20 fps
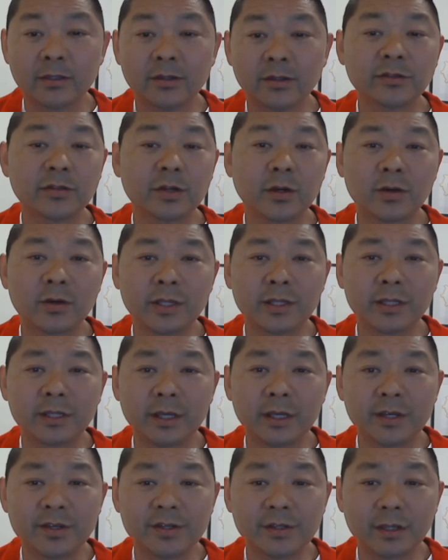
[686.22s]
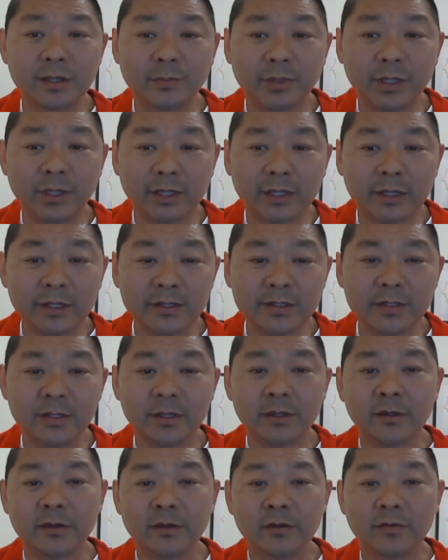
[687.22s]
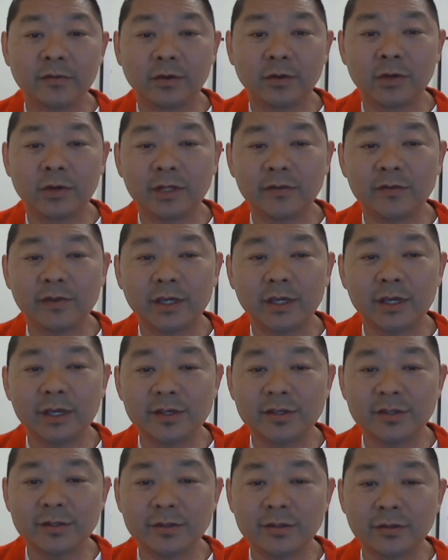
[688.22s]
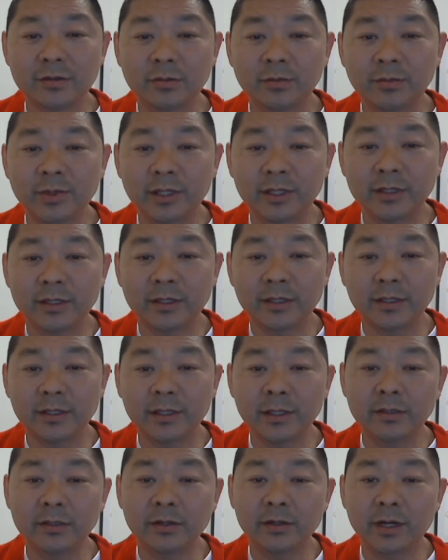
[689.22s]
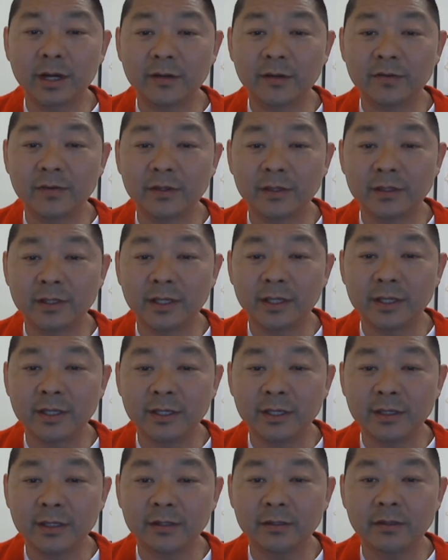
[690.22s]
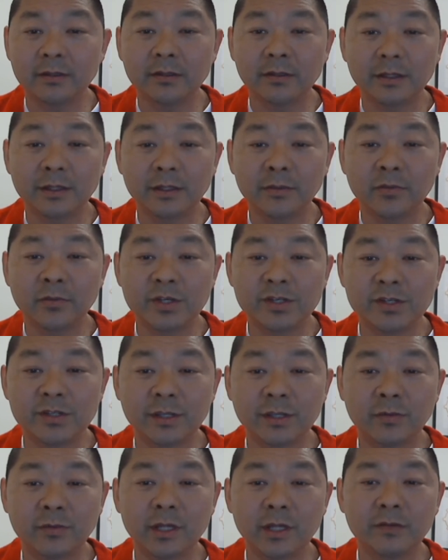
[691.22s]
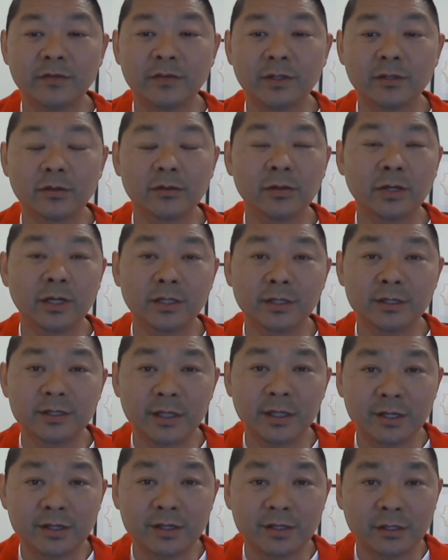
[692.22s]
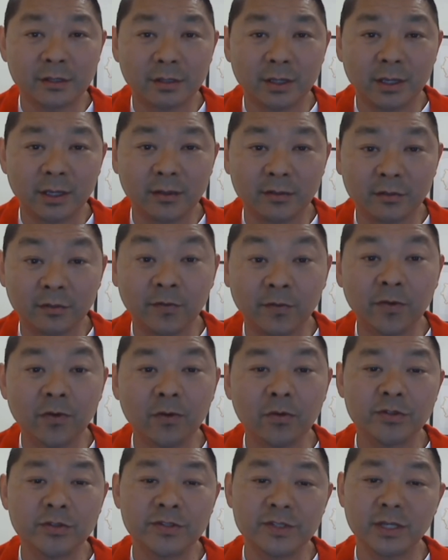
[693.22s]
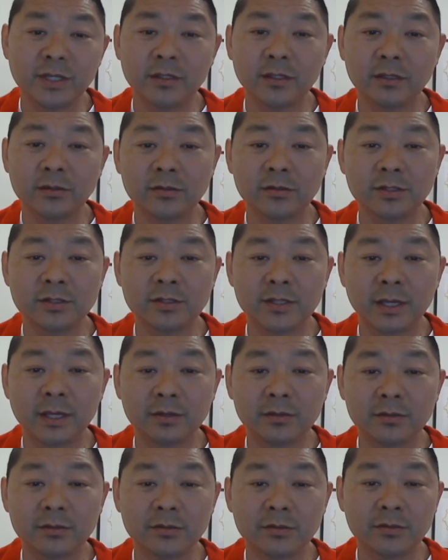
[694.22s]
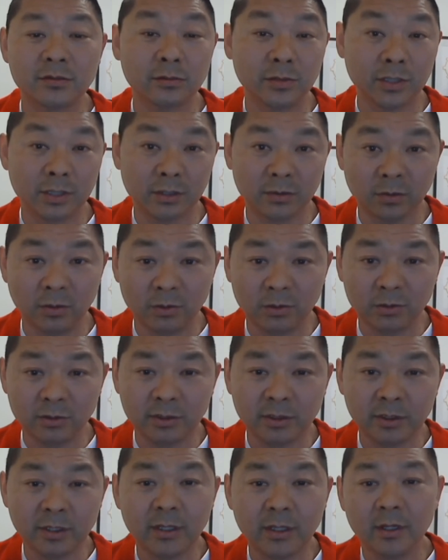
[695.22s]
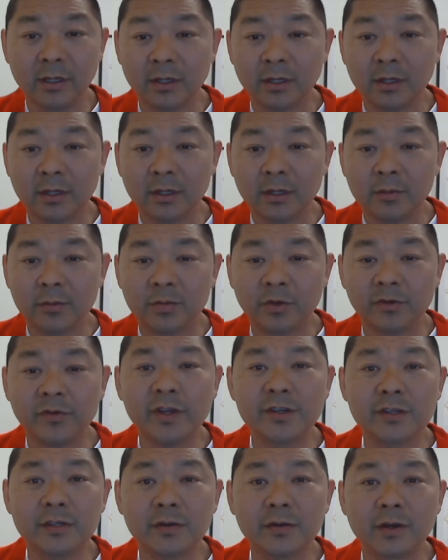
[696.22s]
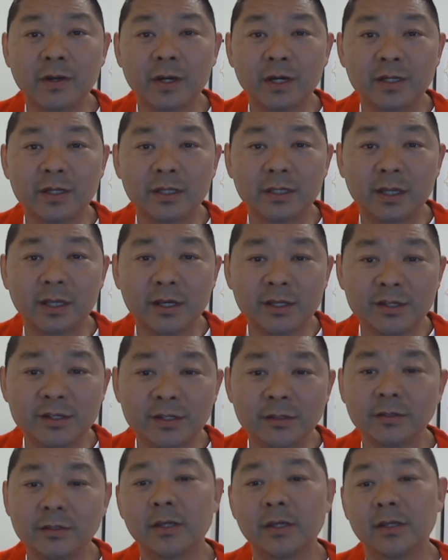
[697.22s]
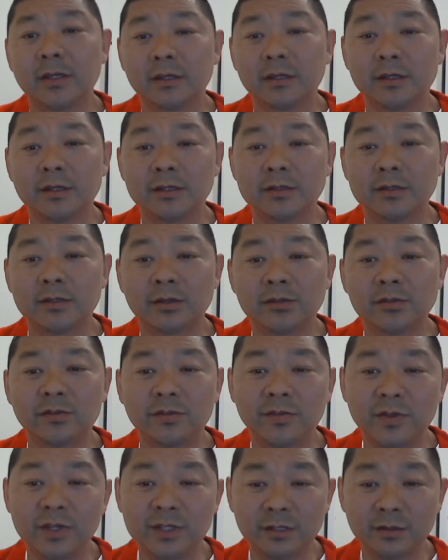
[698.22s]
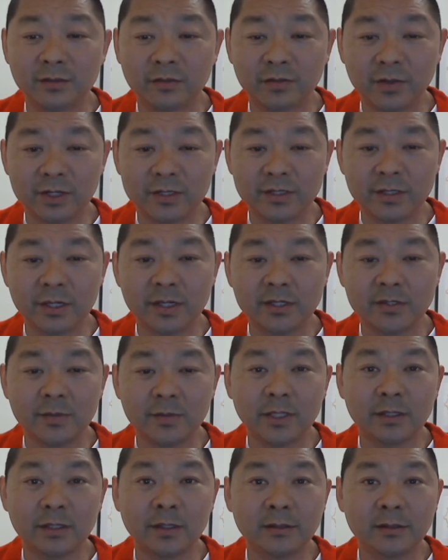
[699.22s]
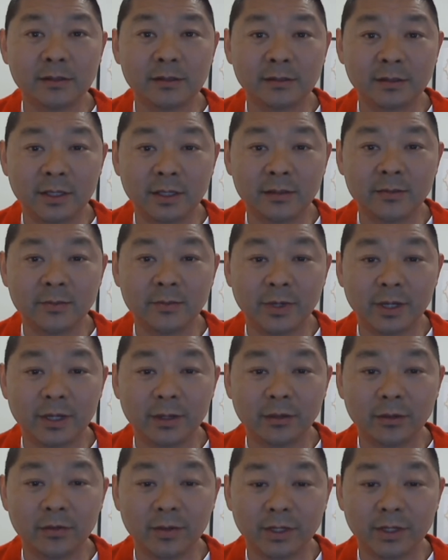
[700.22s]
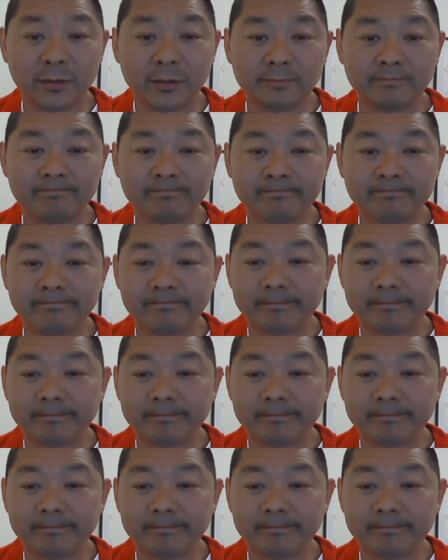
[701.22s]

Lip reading: And also accreditation applies for qualifications completed in or after the year in which the relevant organization gained full signatory status to the accord. Provisional accreditation is not sufficient for assessment under that pathway.